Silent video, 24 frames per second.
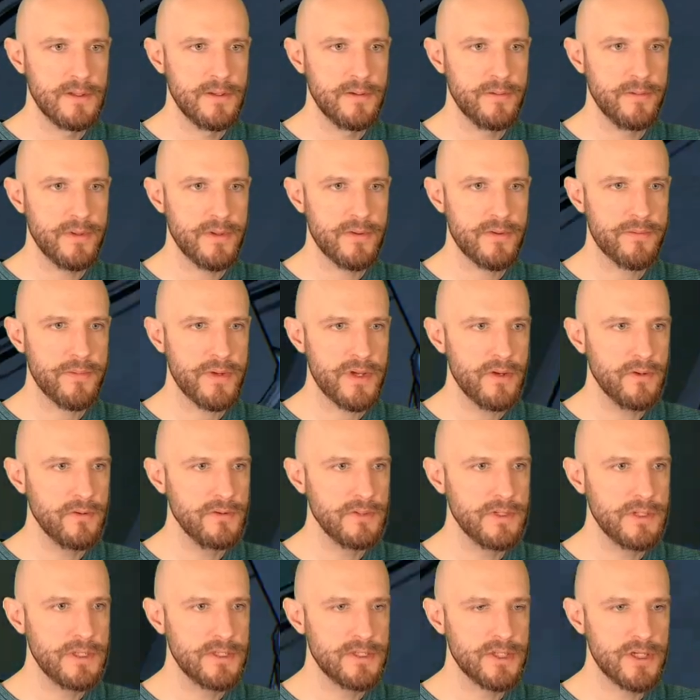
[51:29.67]
That's my
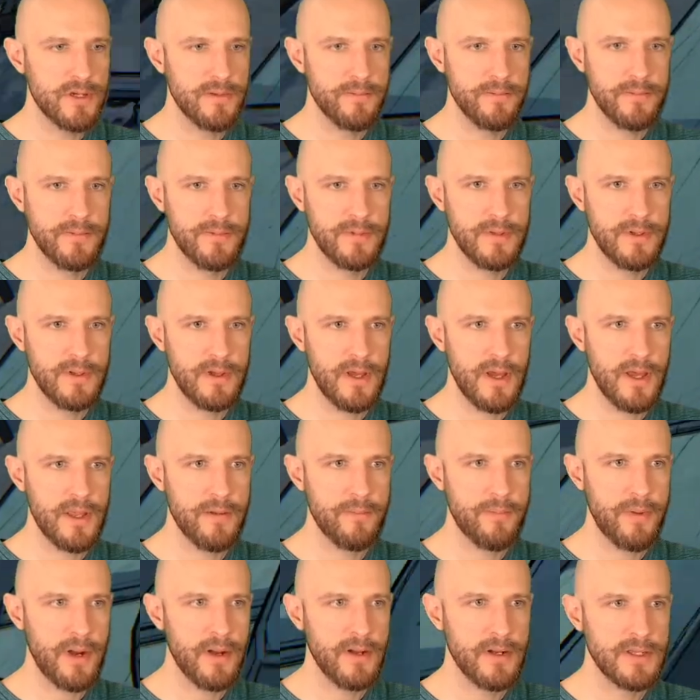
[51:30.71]
only gem. And
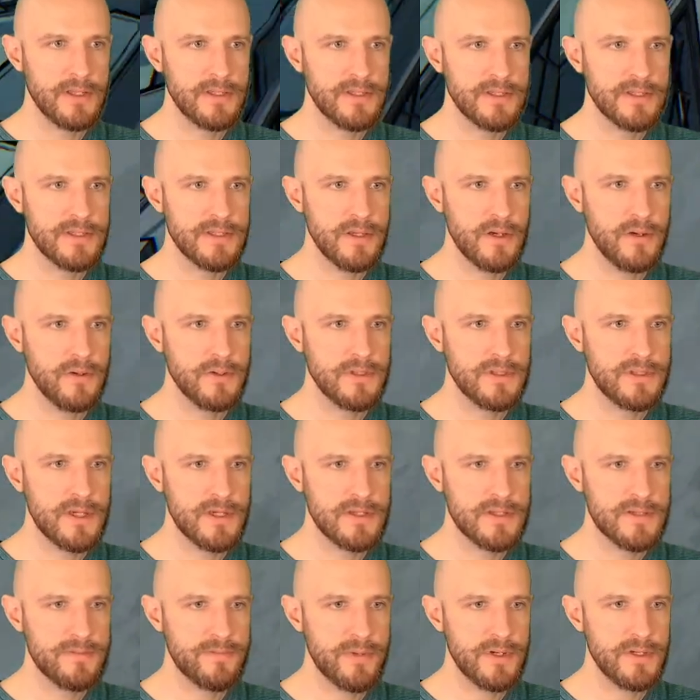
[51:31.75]
apparently it doesn't... Oh, it
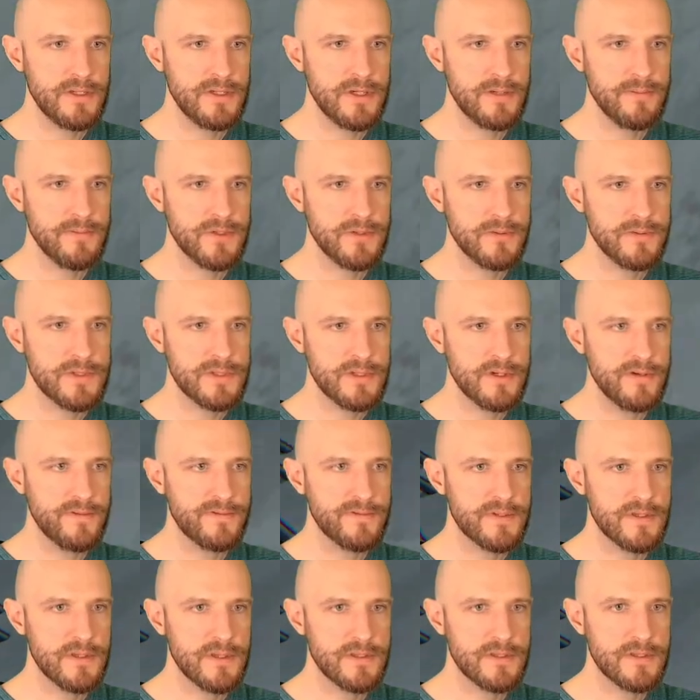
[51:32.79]
does spread a gem to itself,
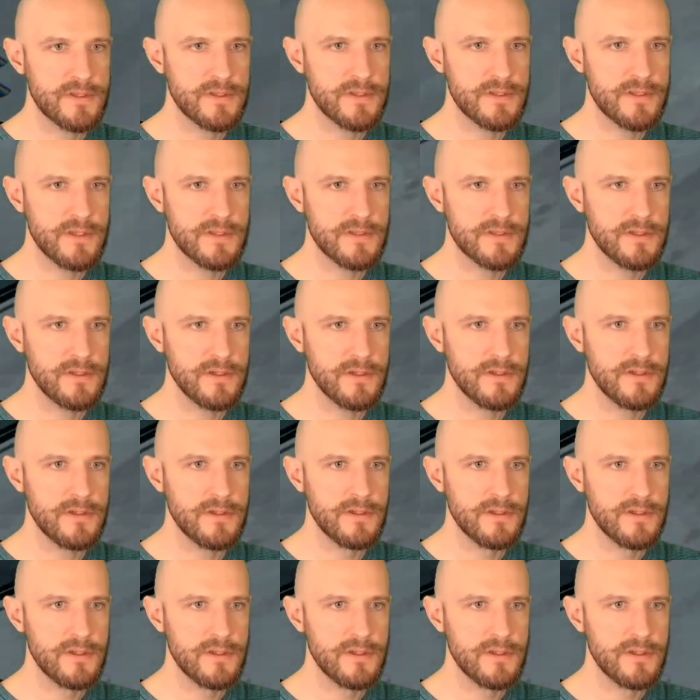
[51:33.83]
so that's good.